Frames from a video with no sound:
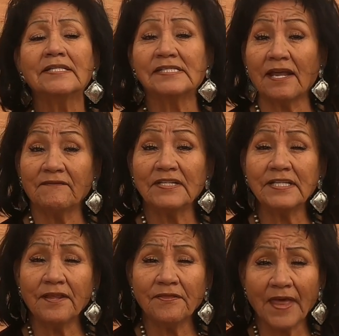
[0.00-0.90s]

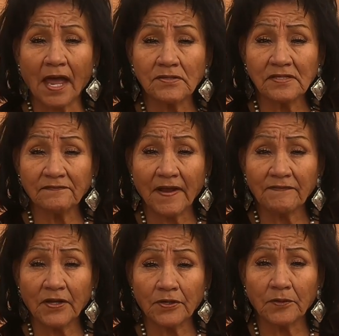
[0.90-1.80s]

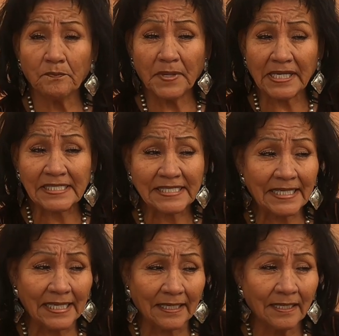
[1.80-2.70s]
17,500
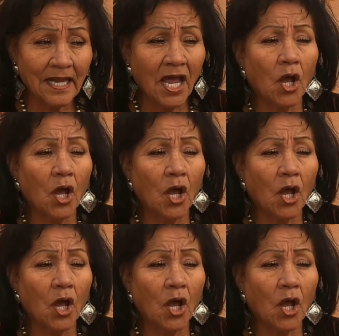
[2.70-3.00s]
BC,